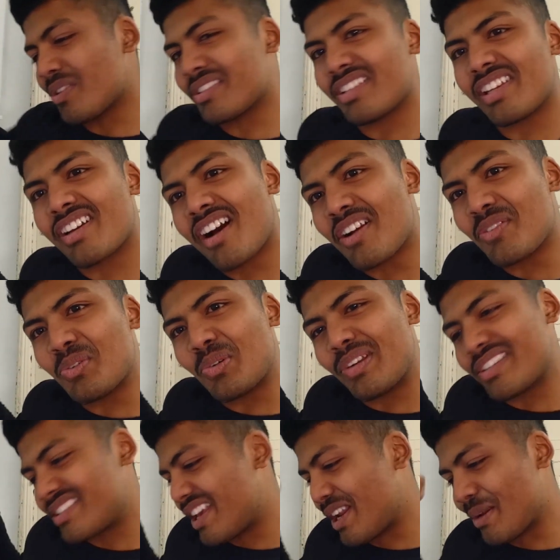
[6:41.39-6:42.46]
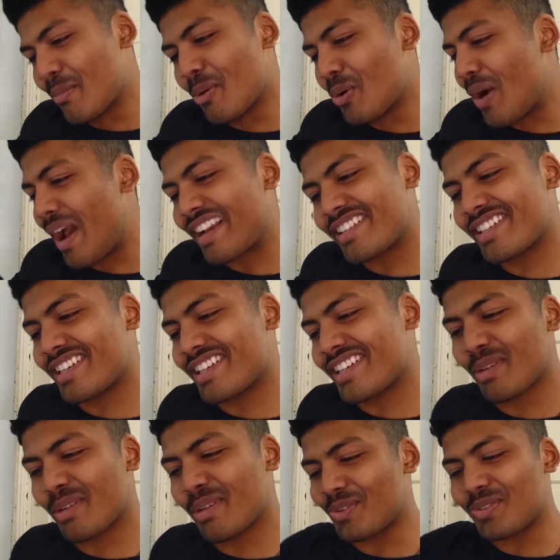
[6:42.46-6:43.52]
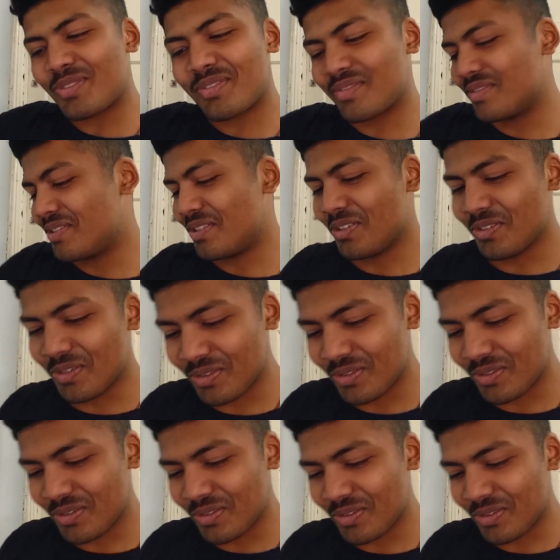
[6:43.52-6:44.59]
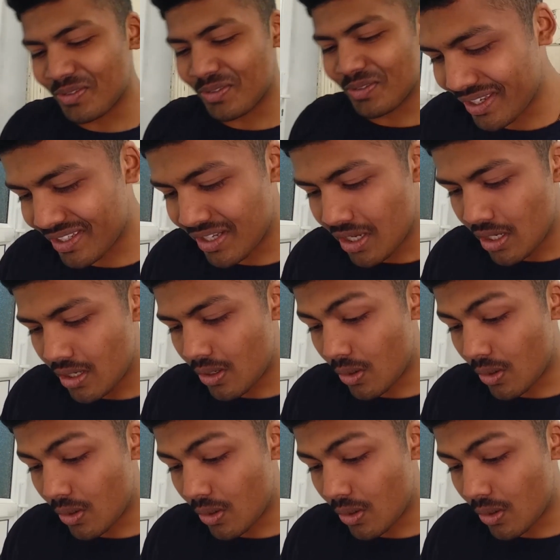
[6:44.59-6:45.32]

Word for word: honestly can't do his elbow action because you know it's weird